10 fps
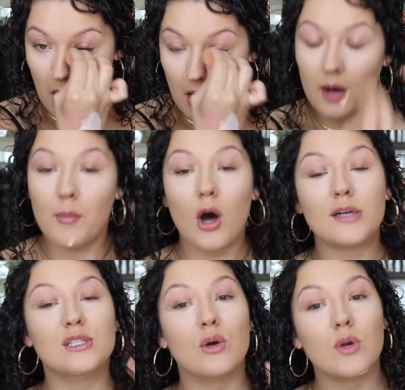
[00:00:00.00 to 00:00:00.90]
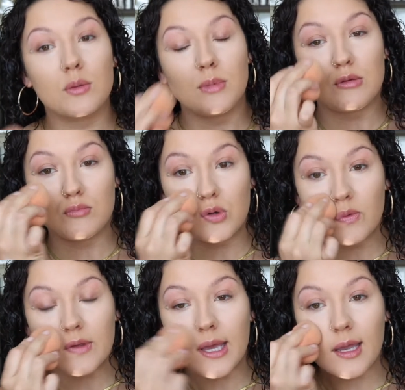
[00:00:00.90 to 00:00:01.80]
Also with me
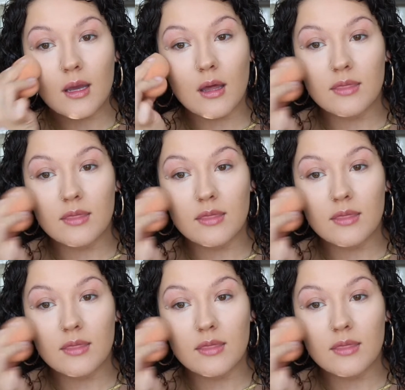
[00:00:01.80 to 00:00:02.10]
moving,